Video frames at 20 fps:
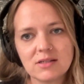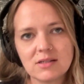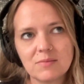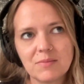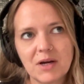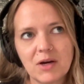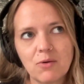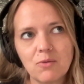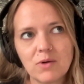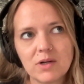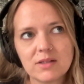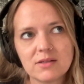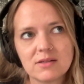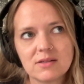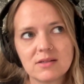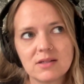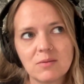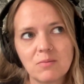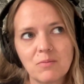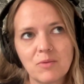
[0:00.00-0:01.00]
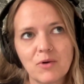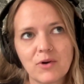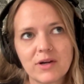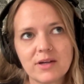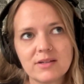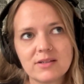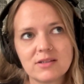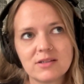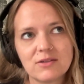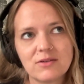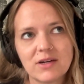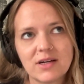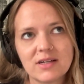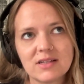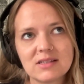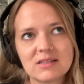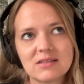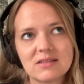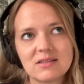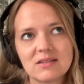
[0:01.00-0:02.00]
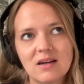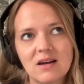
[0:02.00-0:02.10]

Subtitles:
about what's important to us.